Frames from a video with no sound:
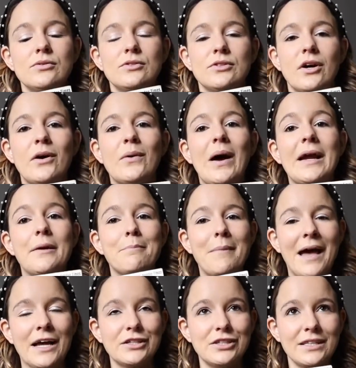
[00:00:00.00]
so I
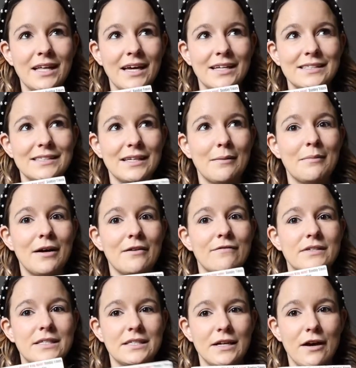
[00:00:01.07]
imagine that some of the
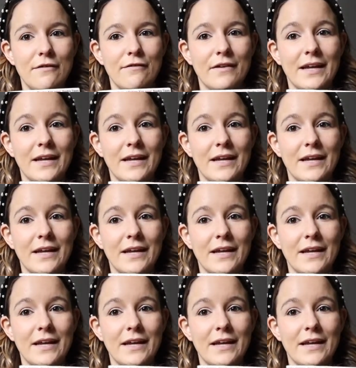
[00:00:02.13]
stuff